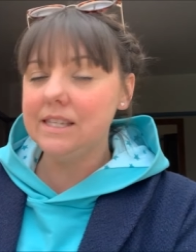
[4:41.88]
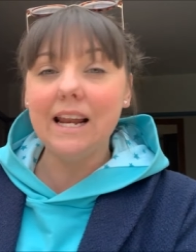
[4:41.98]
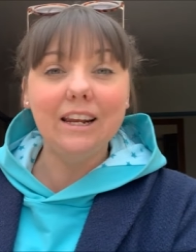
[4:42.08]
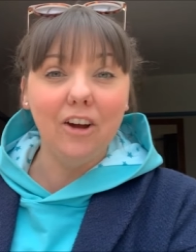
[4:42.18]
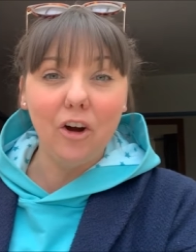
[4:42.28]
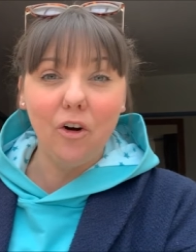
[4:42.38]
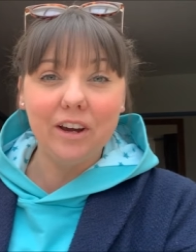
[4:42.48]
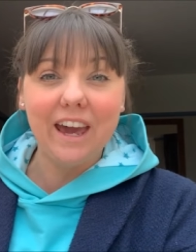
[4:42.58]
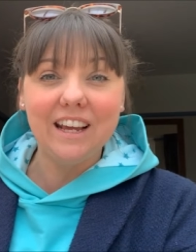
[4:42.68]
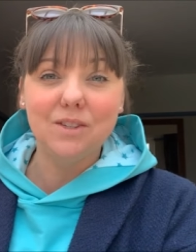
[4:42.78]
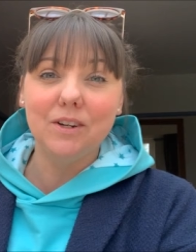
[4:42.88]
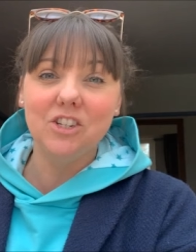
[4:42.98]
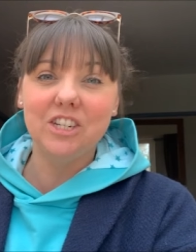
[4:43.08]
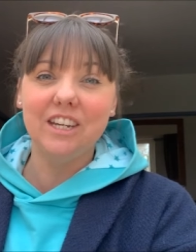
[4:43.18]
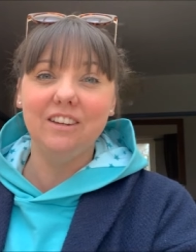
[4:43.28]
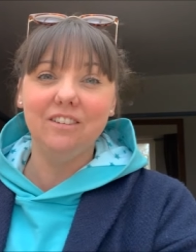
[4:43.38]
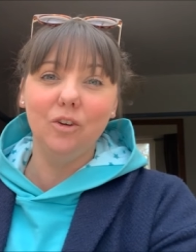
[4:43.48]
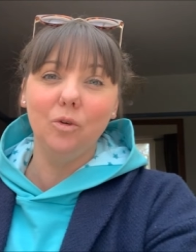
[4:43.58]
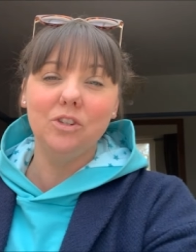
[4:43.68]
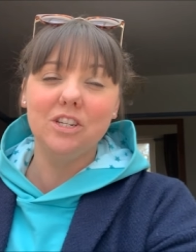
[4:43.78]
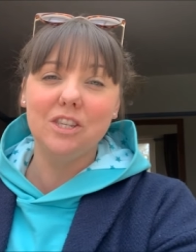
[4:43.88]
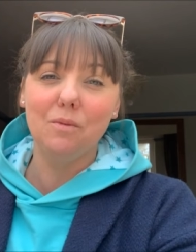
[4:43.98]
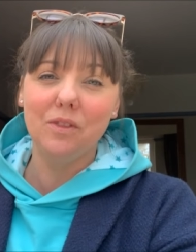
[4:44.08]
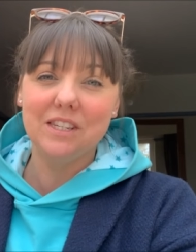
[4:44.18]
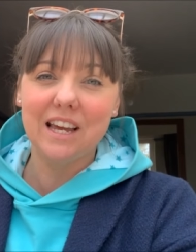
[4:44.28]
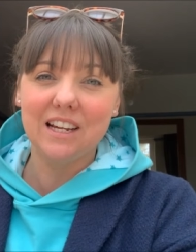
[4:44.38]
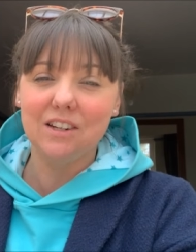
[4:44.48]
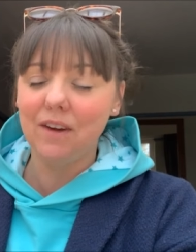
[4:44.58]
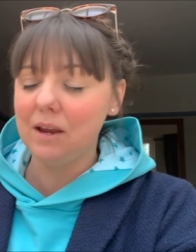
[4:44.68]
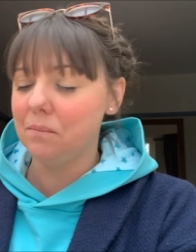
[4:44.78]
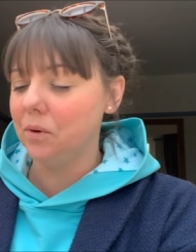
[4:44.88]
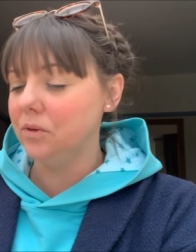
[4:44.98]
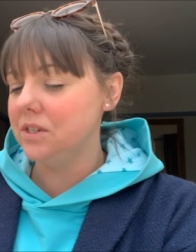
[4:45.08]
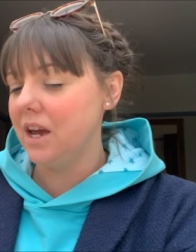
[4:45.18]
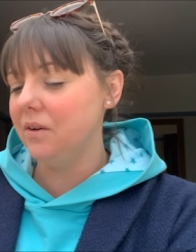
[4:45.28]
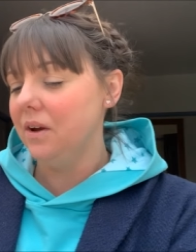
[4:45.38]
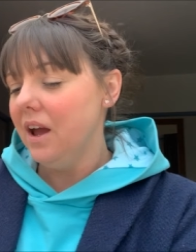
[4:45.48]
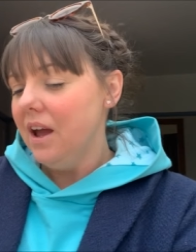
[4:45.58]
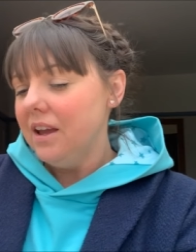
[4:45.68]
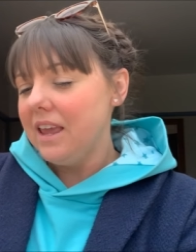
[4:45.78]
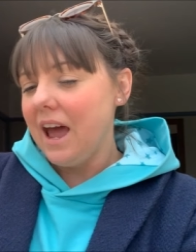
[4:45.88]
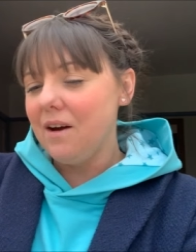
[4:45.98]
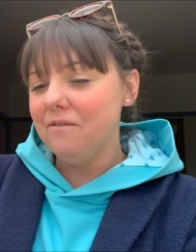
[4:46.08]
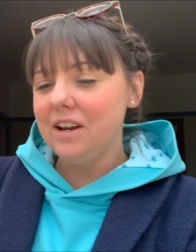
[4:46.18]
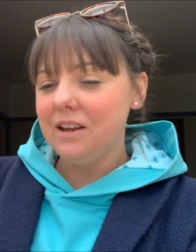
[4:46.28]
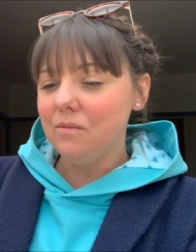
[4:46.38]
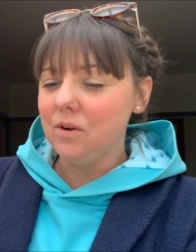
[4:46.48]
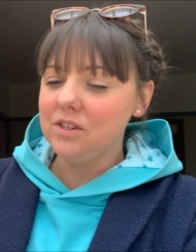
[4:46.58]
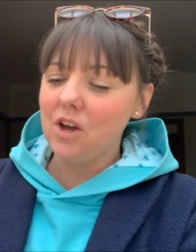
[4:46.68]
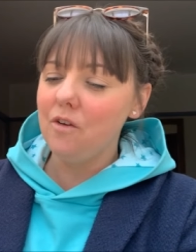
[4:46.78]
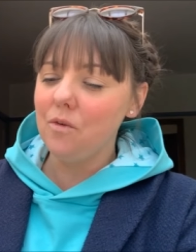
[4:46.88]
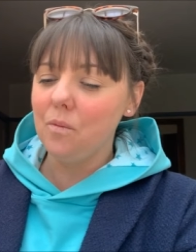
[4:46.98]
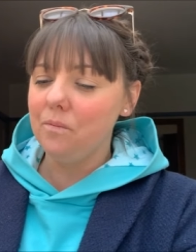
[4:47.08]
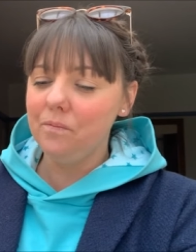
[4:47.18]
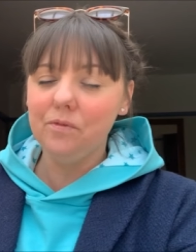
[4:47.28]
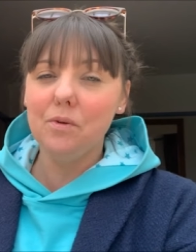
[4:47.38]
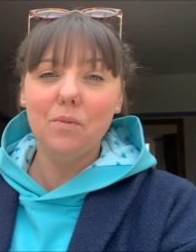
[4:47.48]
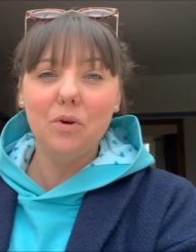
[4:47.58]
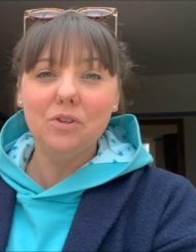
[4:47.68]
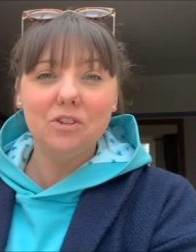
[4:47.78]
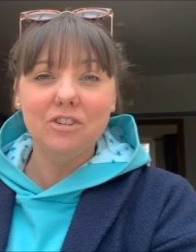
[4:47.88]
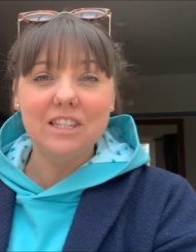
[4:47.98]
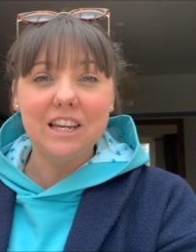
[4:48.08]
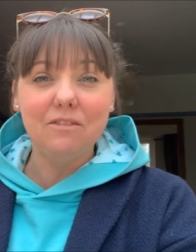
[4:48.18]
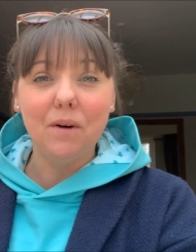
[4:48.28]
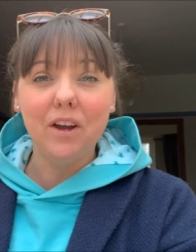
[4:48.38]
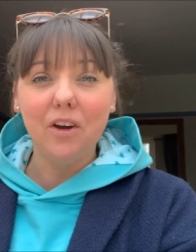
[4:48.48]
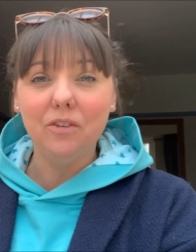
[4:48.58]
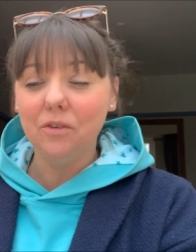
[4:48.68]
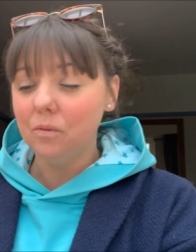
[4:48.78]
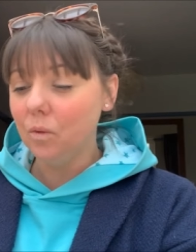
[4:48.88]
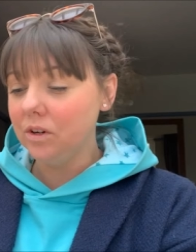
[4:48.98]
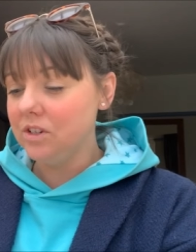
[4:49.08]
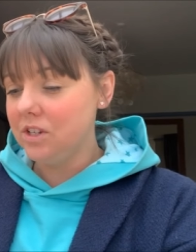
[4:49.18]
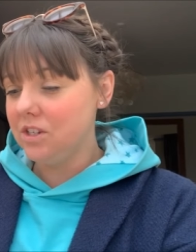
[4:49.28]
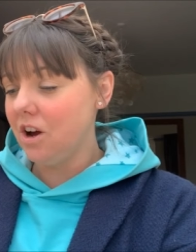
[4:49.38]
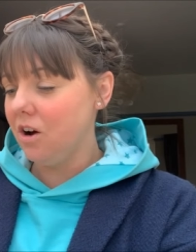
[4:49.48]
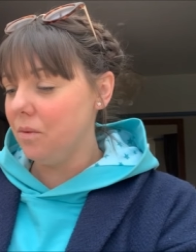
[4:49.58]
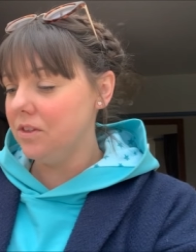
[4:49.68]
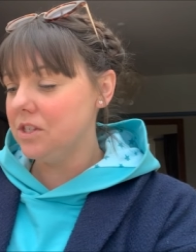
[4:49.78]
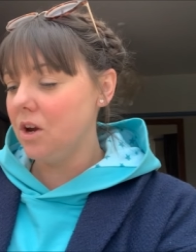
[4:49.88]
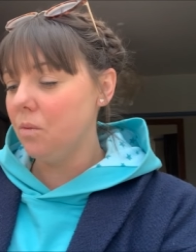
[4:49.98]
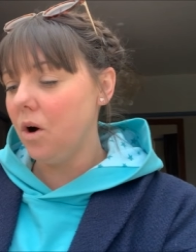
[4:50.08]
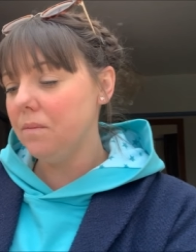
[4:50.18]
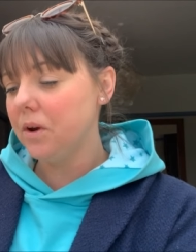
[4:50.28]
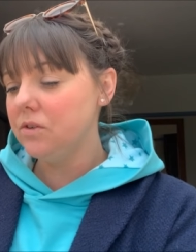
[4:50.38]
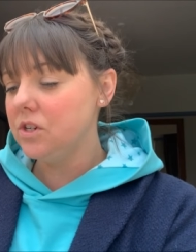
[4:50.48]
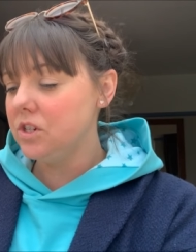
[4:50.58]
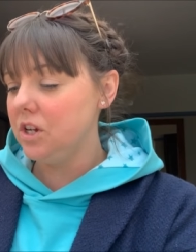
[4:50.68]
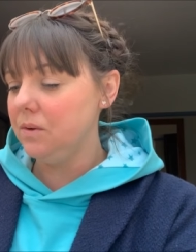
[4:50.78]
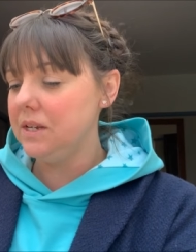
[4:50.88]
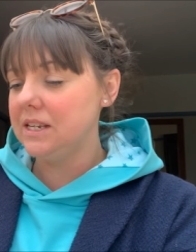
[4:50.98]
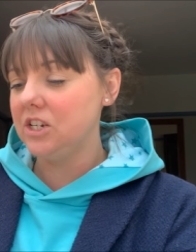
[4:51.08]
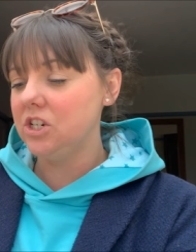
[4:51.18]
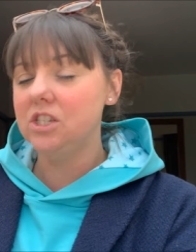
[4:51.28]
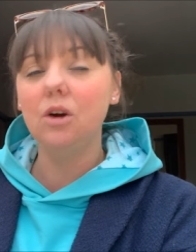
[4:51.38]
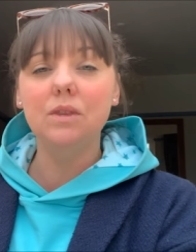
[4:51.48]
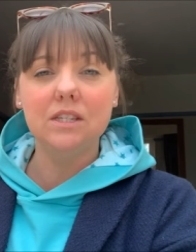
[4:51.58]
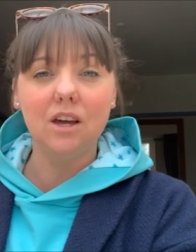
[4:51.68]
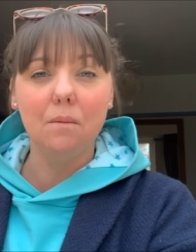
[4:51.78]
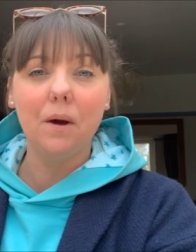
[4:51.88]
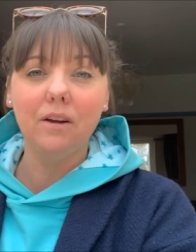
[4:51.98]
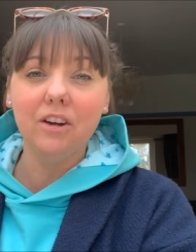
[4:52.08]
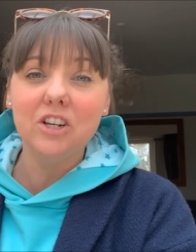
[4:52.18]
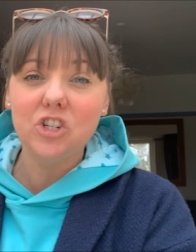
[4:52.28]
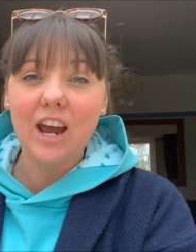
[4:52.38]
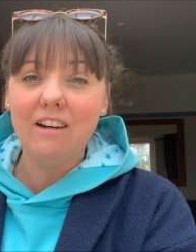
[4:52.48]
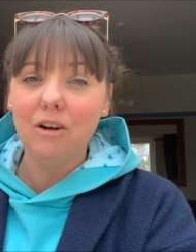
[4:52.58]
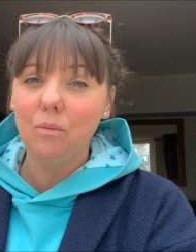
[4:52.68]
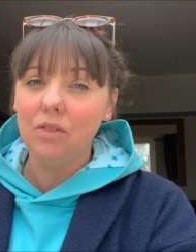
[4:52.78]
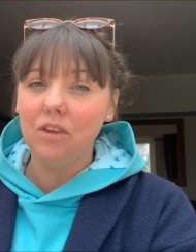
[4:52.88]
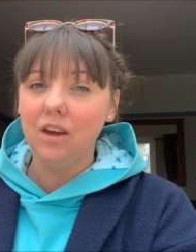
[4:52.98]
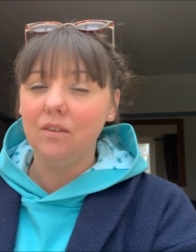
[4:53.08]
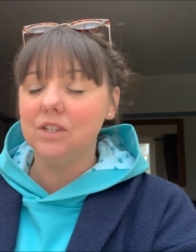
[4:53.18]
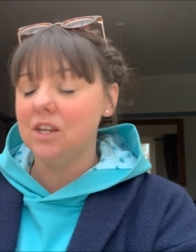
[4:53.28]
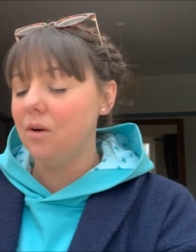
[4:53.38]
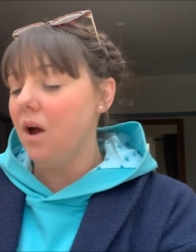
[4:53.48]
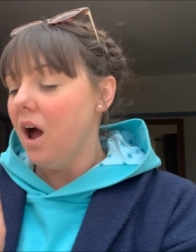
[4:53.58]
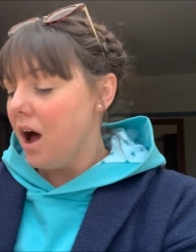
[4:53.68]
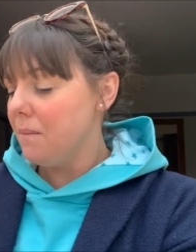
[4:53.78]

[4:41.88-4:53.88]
selling like hotcakes when she launches them on the 2nd of April. So yeah, I'm really was over the moon to receive my own one to start with. So what I'm going to do is actually sew this up and I'm going to share it with you. So